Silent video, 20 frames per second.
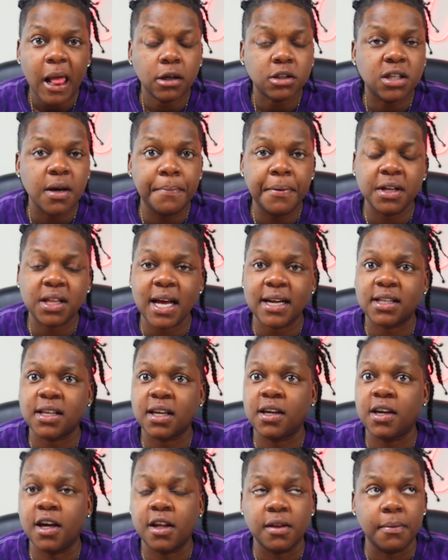to put that
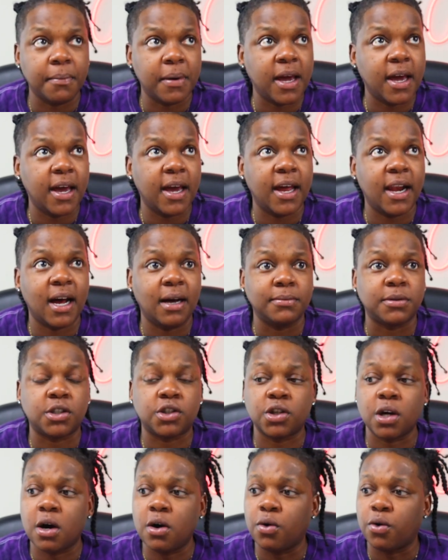together, man. And I'm
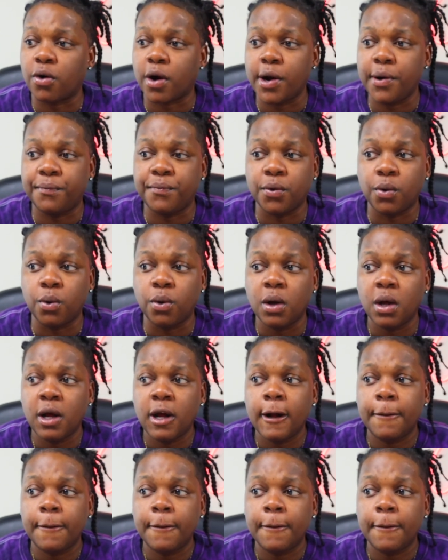so grateful